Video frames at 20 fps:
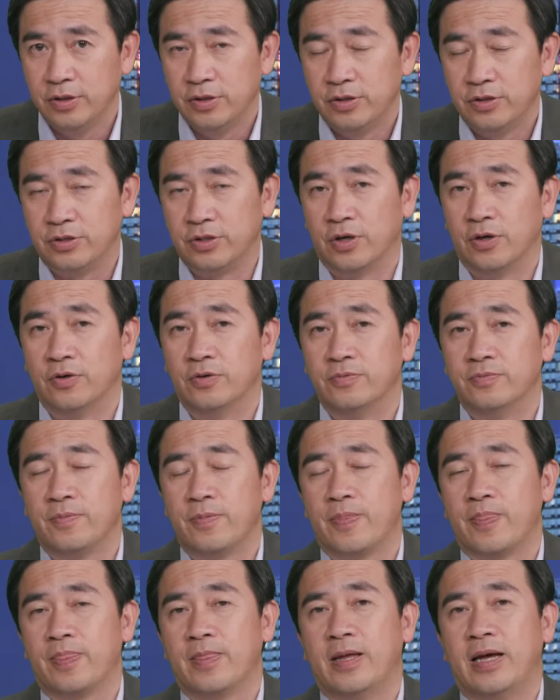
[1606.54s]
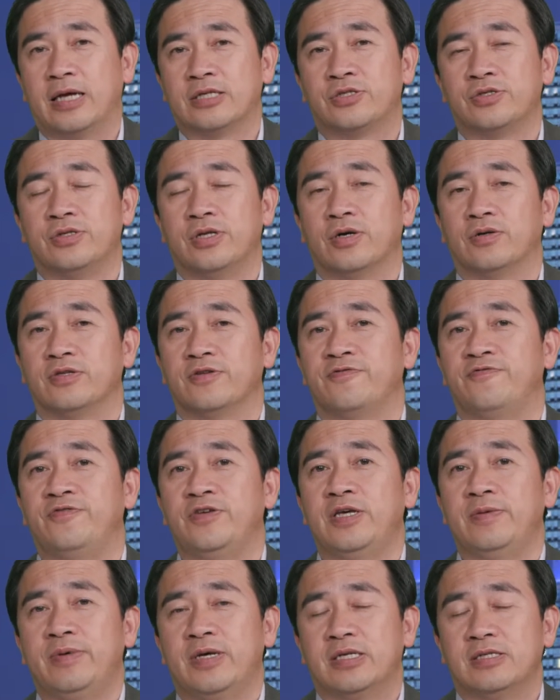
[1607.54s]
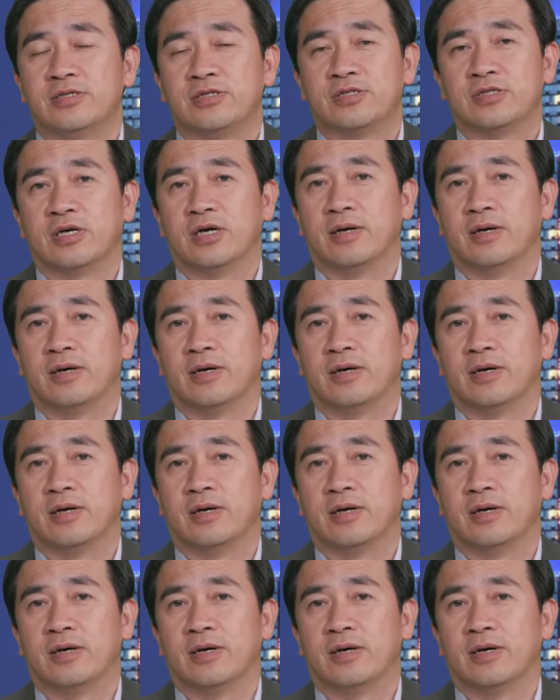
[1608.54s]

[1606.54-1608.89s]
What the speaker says: So, as you know, the Phoebian's